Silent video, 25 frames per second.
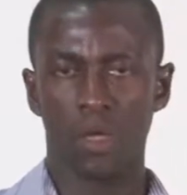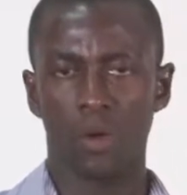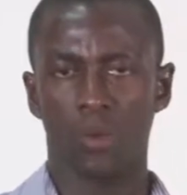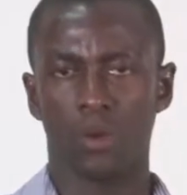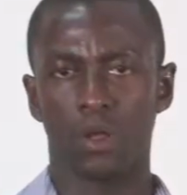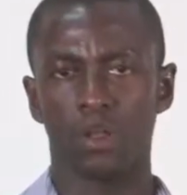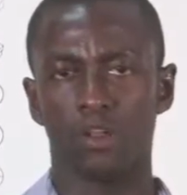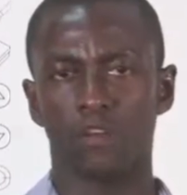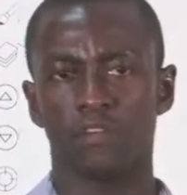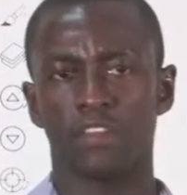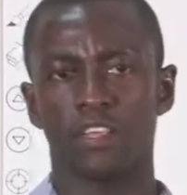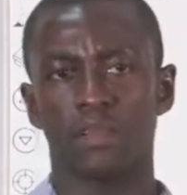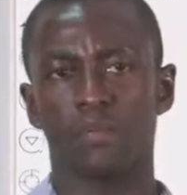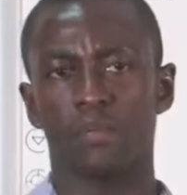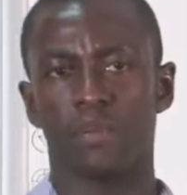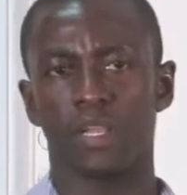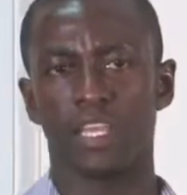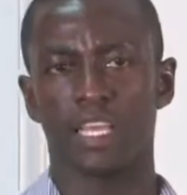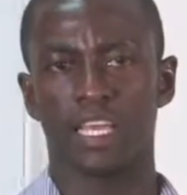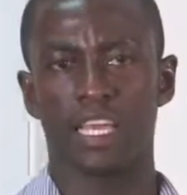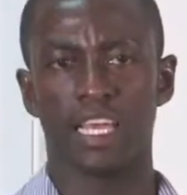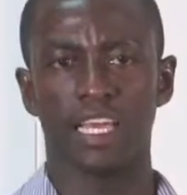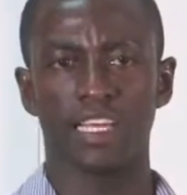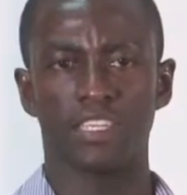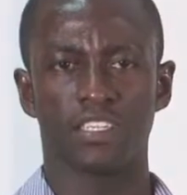One of the
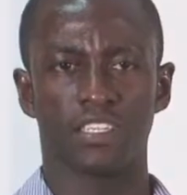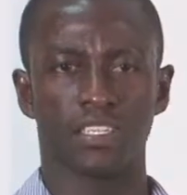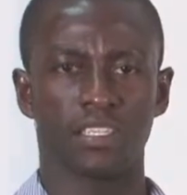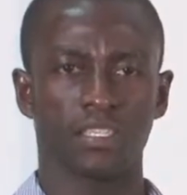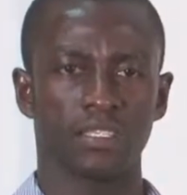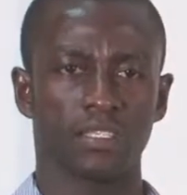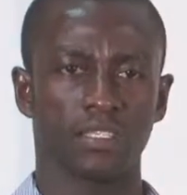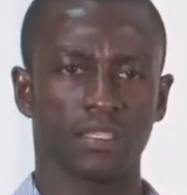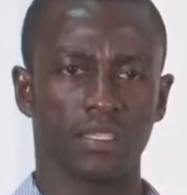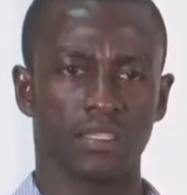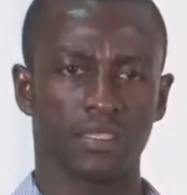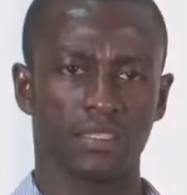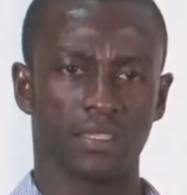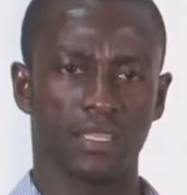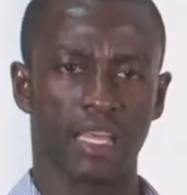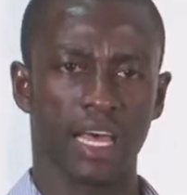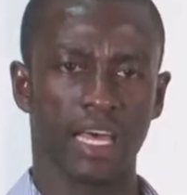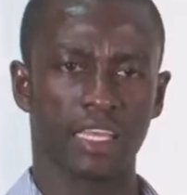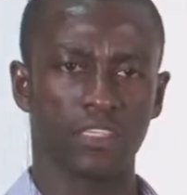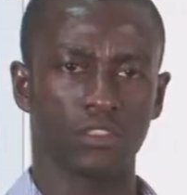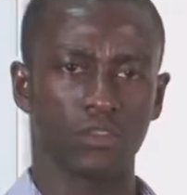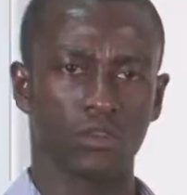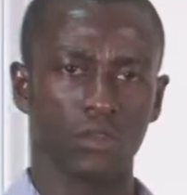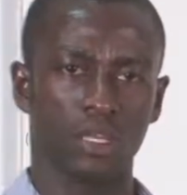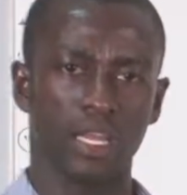implications is
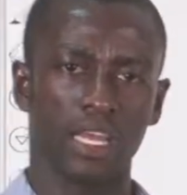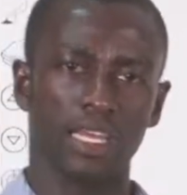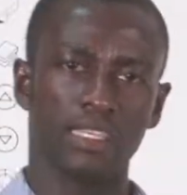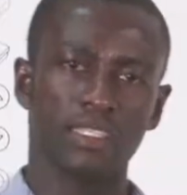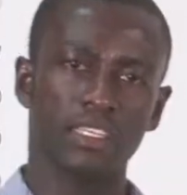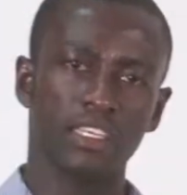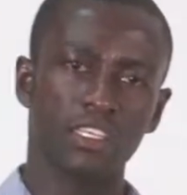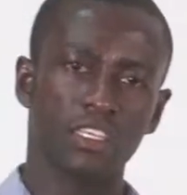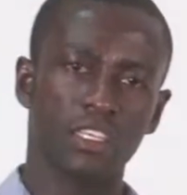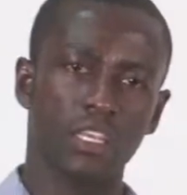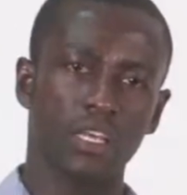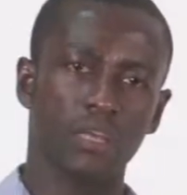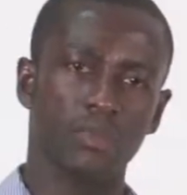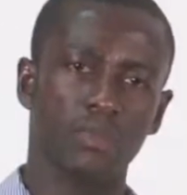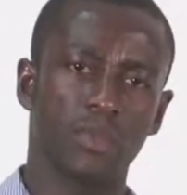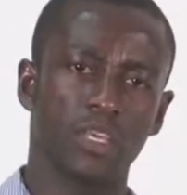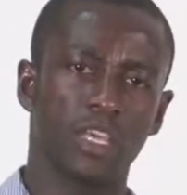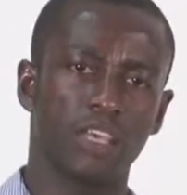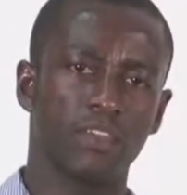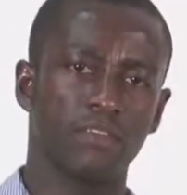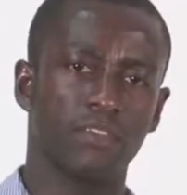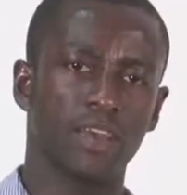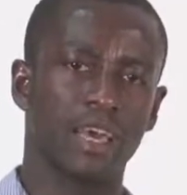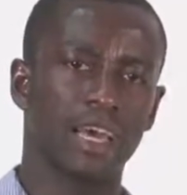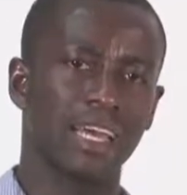that organizational
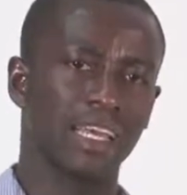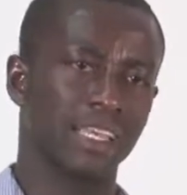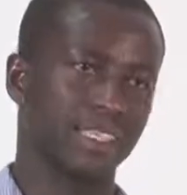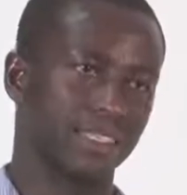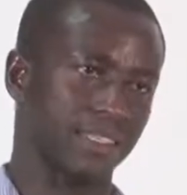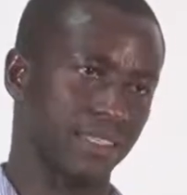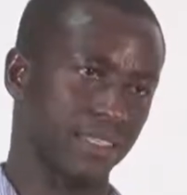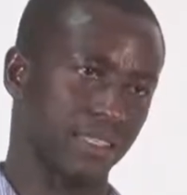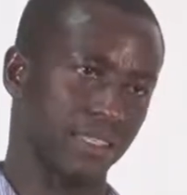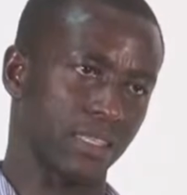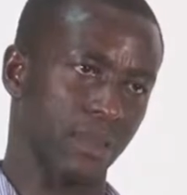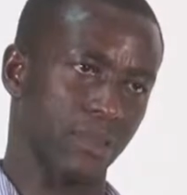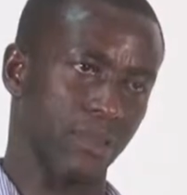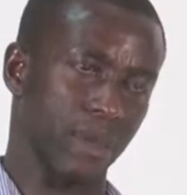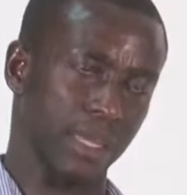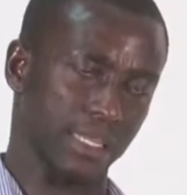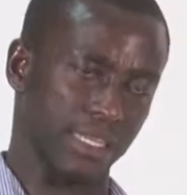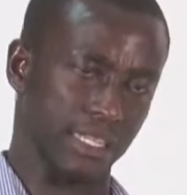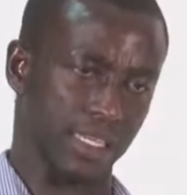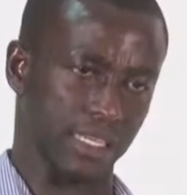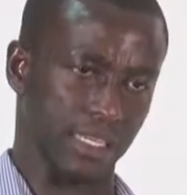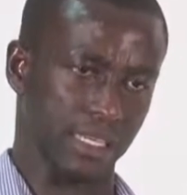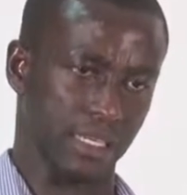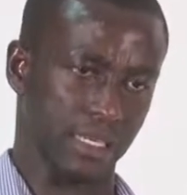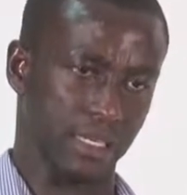behavior is
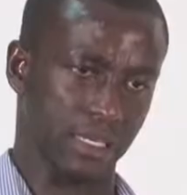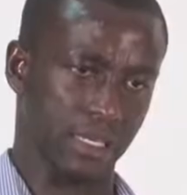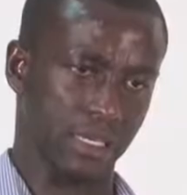systematic.